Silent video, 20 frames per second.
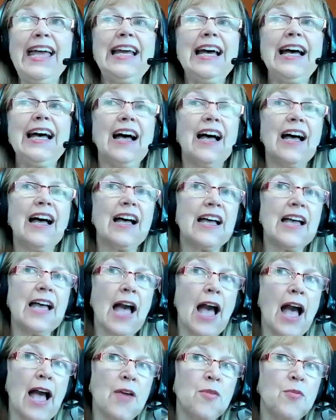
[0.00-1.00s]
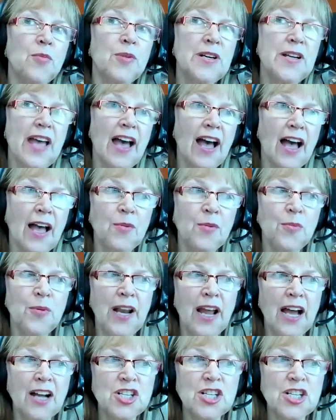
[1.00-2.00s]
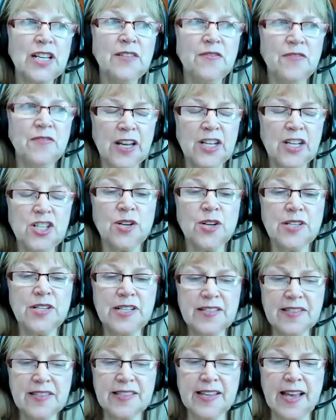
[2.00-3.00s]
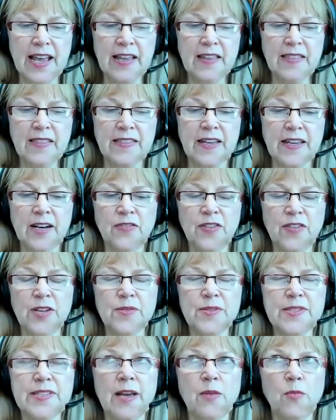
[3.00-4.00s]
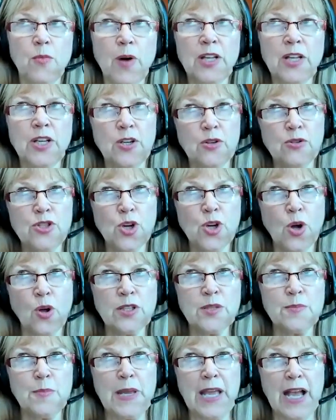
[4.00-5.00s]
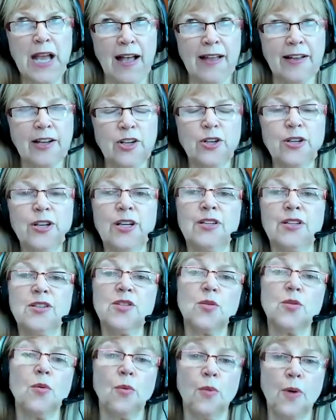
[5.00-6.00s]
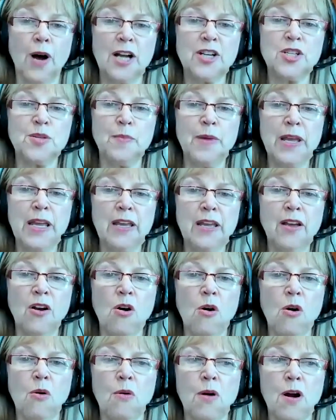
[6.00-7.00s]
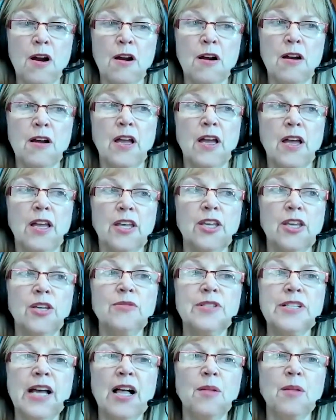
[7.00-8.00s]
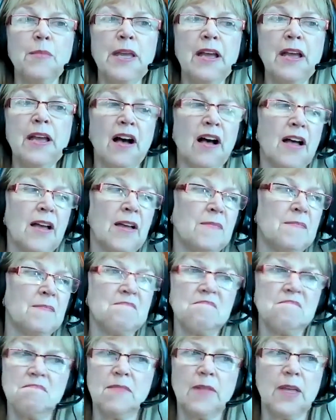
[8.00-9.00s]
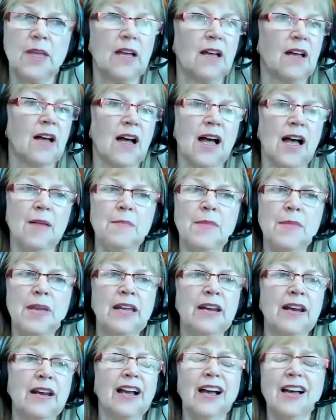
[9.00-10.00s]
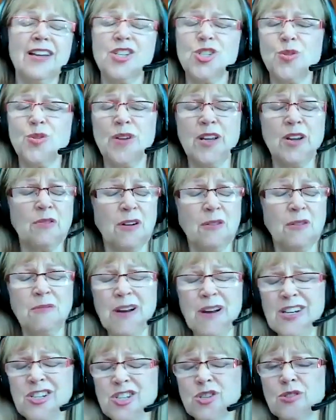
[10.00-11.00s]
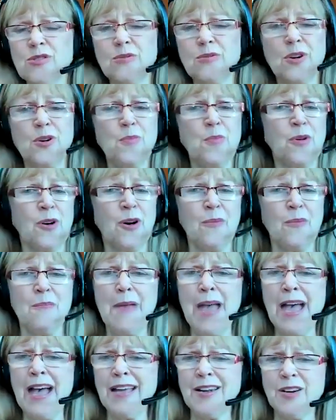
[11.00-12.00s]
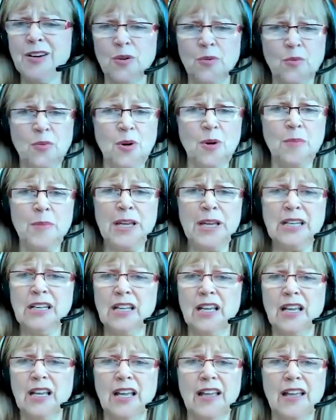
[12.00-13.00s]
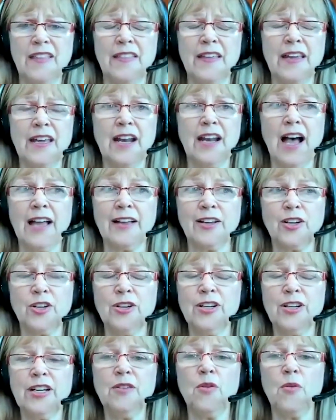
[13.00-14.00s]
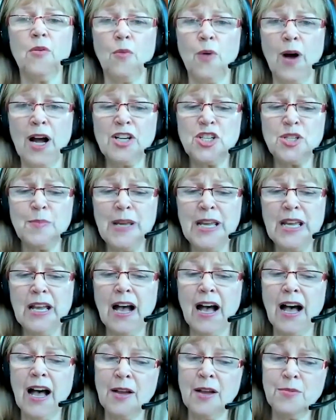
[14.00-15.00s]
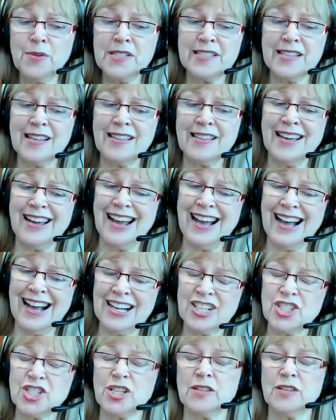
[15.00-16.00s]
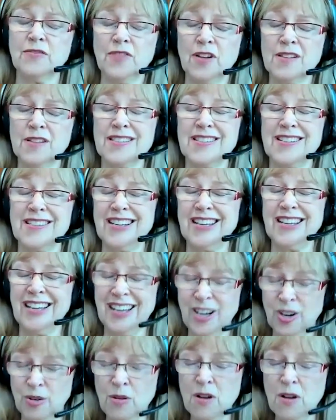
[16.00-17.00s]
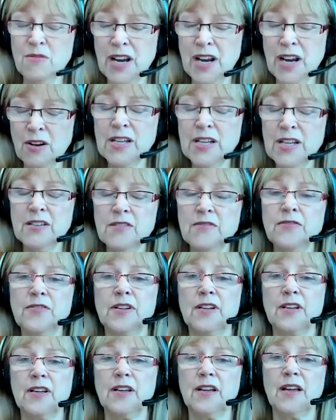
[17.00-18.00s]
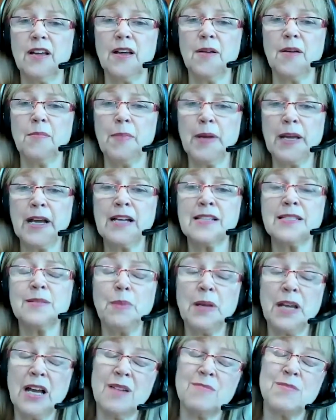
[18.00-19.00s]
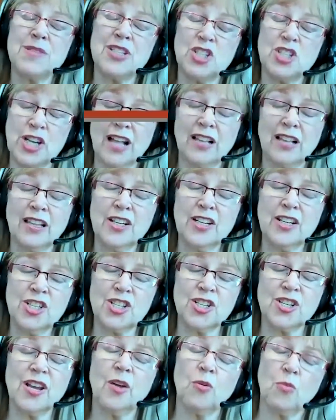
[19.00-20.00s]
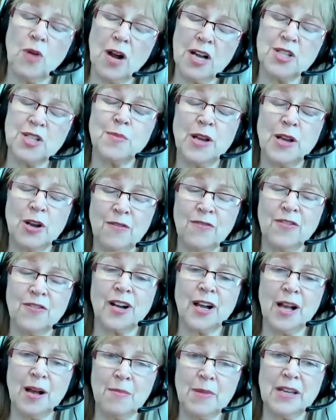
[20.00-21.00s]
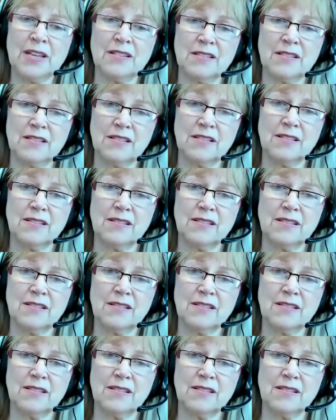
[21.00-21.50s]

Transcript: And I would I would actually venture to say that if you say, well, you told me I couldn't watch me, or you tell me I'm I'm a country or a racial group or man or woman that I couldn't watch me, I would say that actually falls in the hero narrative because it becomes a challenge and watch me overcome it.